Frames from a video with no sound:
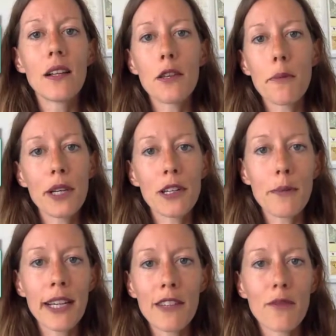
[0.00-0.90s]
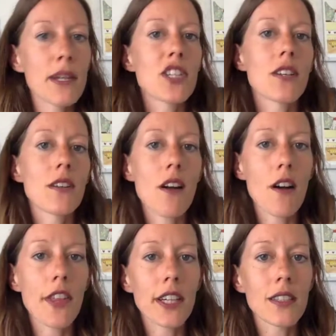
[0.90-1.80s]
You put in your bank information,
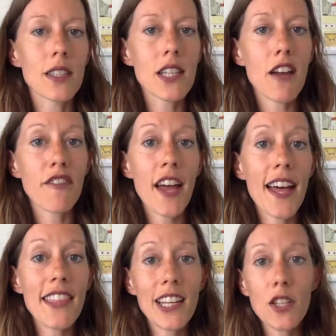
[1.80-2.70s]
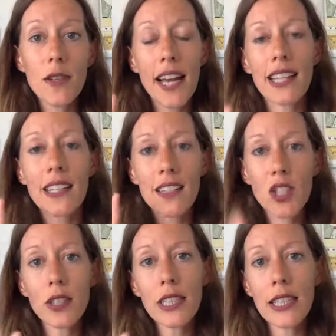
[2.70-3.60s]
all that good stuff, and then you get
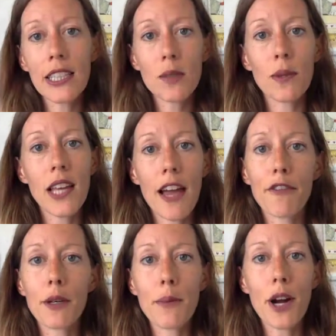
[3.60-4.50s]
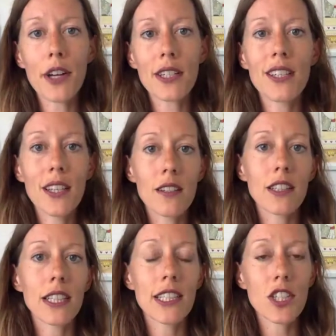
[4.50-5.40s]
certain links with every product that are
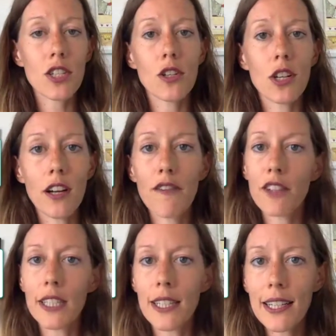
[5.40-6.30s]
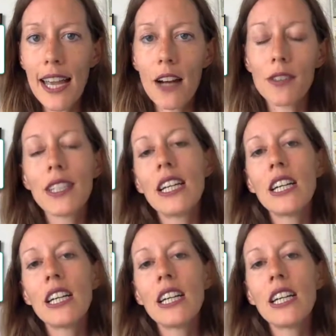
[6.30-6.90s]
linked to your affiliate account.